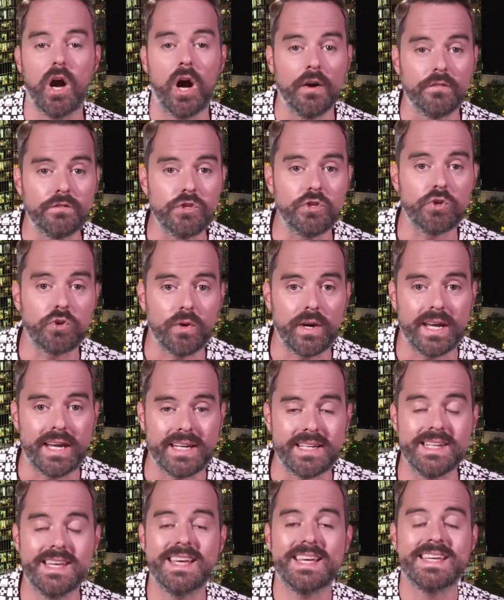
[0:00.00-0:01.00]
of
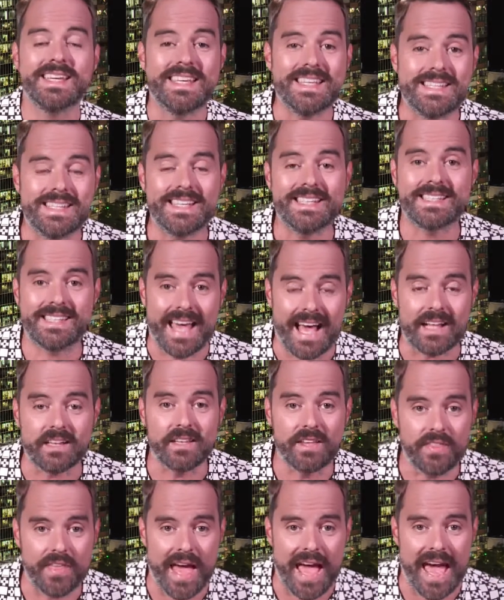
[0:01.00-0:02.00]
Ukraine is
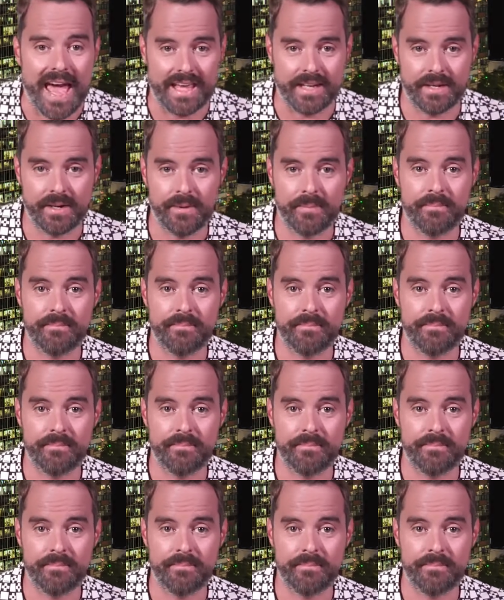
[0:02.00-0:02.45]
exactly that.